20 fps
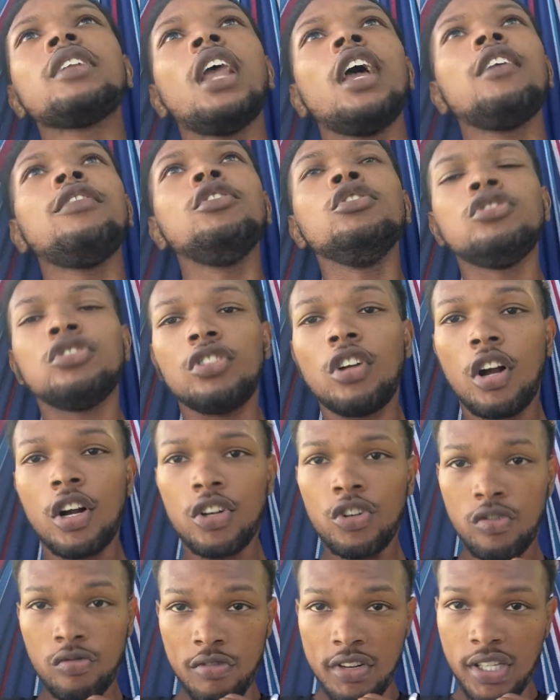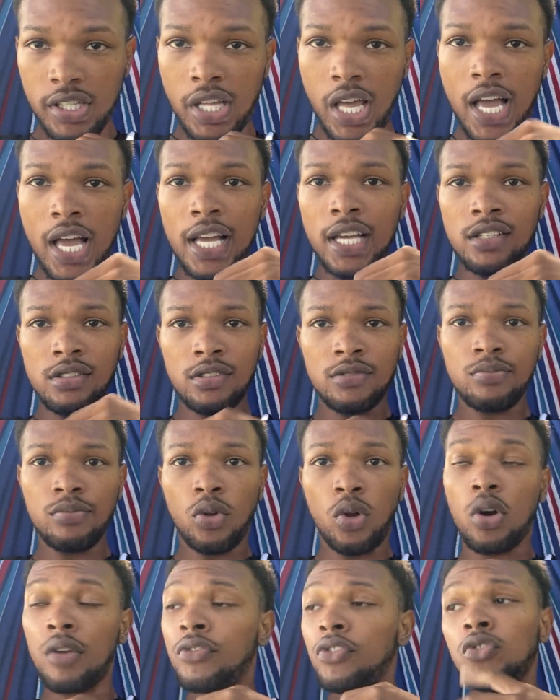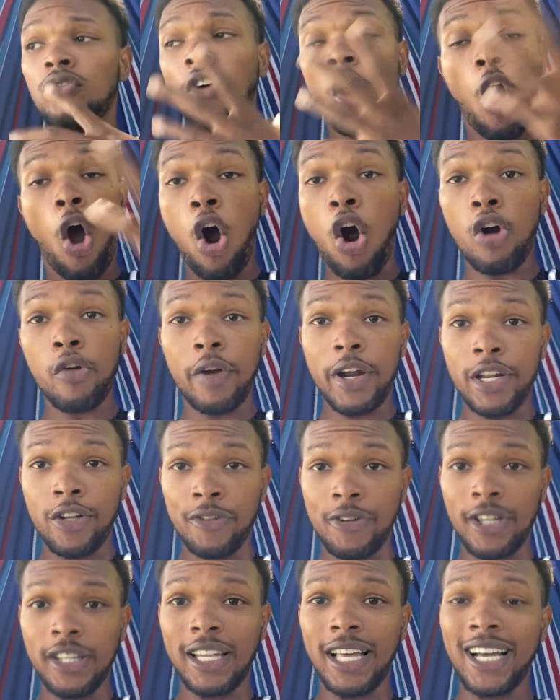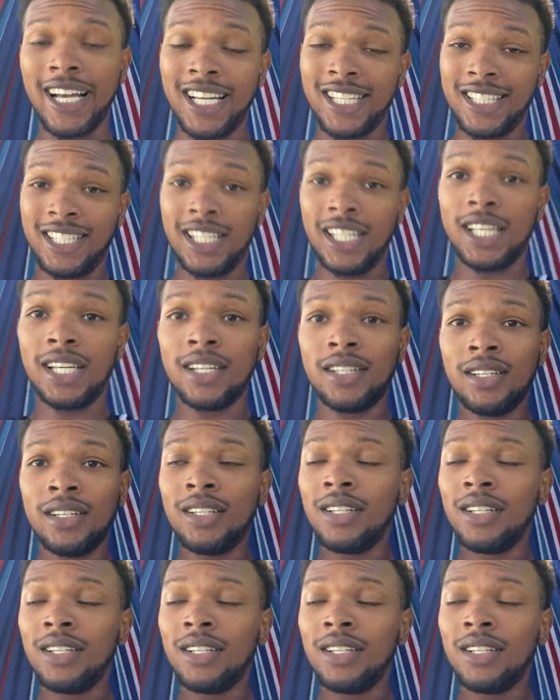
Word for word: If you're starting to realize, or if you've already realized that